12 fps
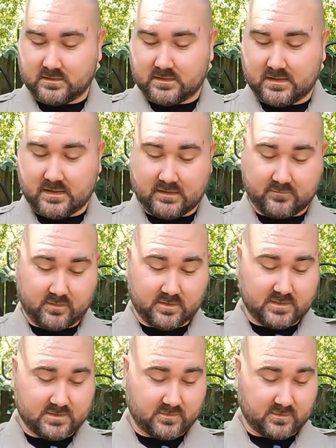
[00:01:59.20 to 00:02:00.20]
Then I have
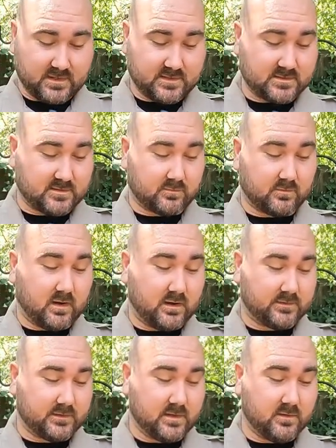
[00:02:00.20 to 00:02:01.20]
on this wrist the
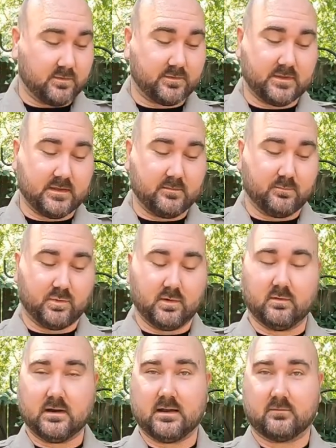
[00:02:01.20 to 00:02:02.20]
Rothco thin
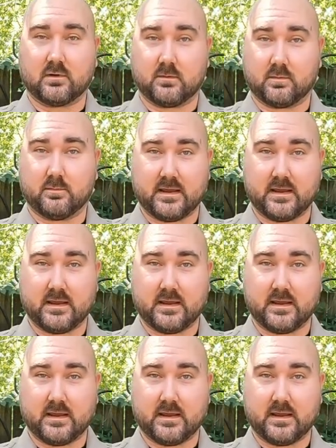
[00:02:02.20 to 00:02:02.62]
blue line rubber